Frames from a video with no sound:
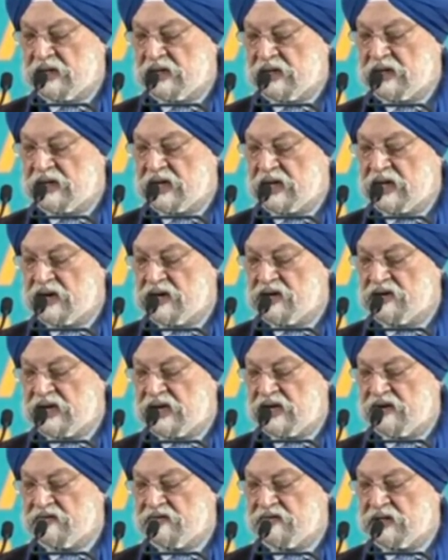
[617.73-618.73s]
an
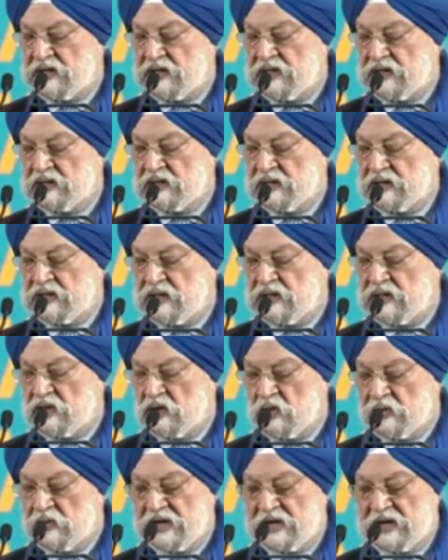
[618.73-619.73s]
unrivaled
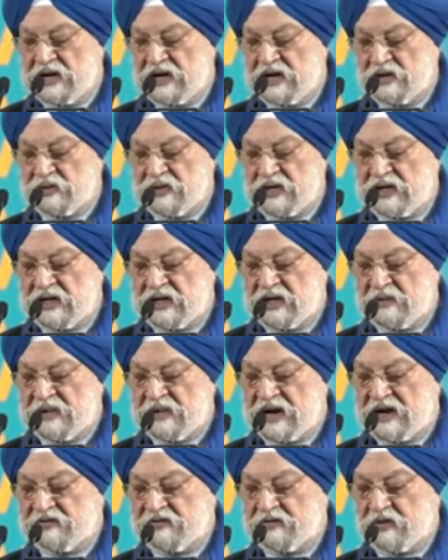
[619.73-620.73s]
global networking
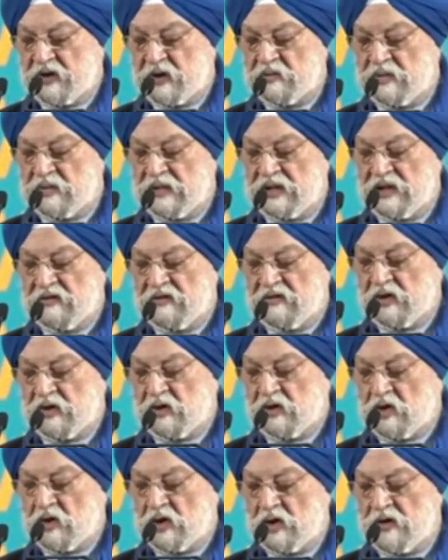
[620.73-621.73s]
platform for
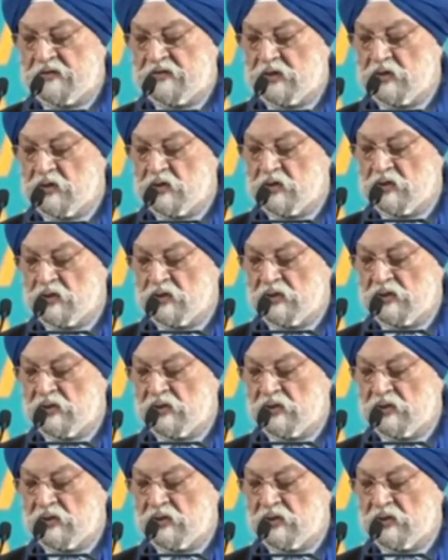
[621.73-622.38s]
all of you,